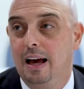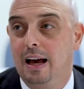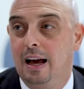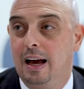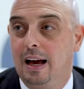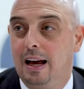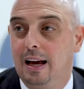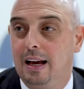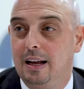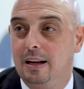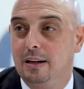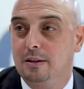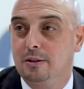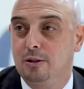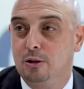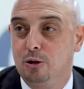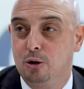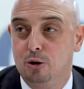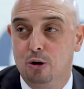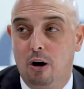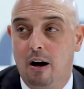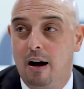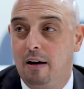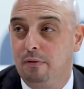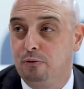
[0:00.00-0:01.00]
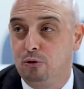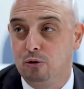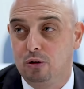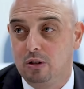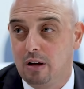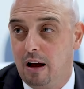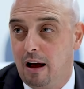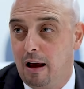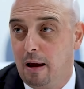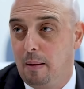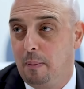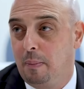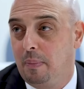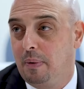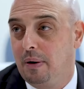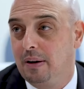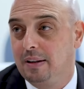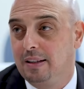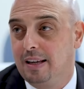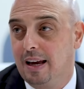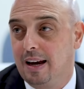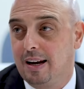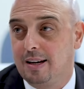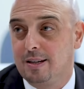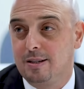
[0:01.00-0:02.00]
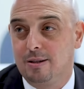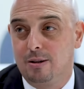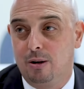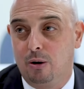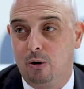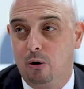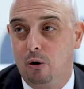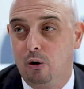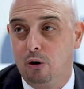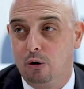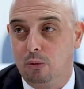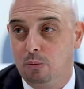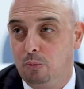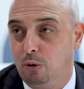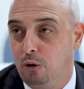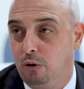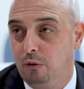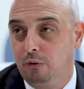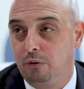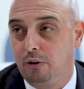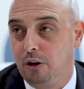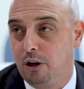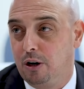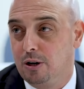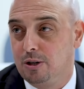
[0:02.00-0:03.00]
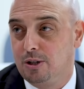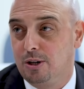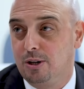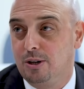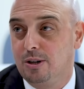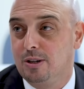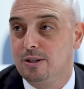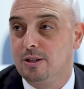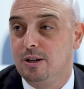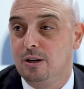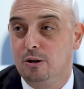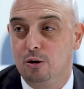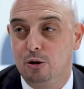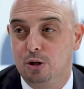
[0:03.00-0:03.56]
And you don't have to type, text, or move cursors.